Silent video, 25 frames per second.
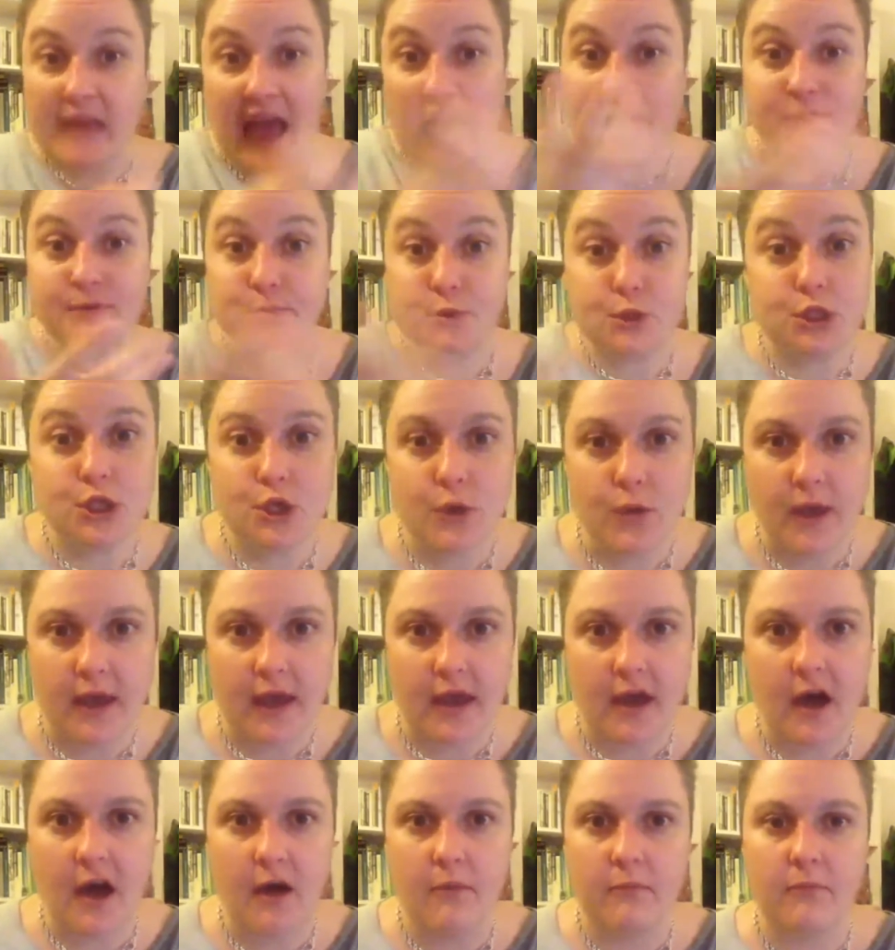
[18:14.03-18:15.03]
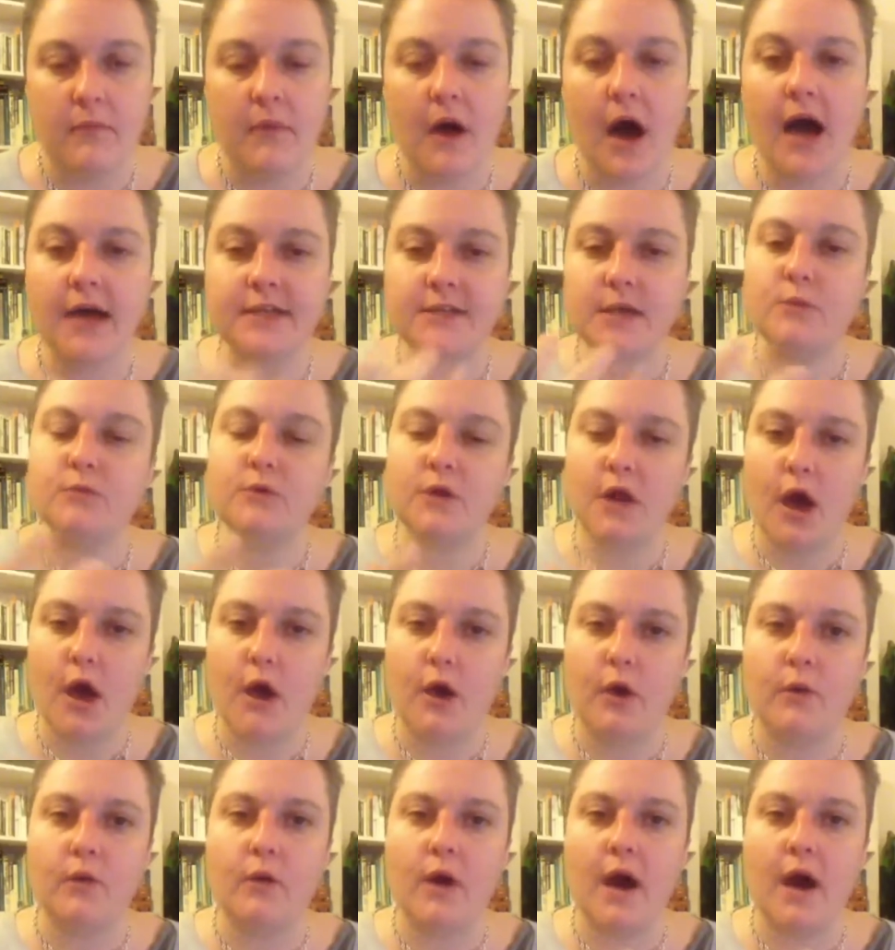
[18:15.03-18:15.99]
some chewing gum. I don't know.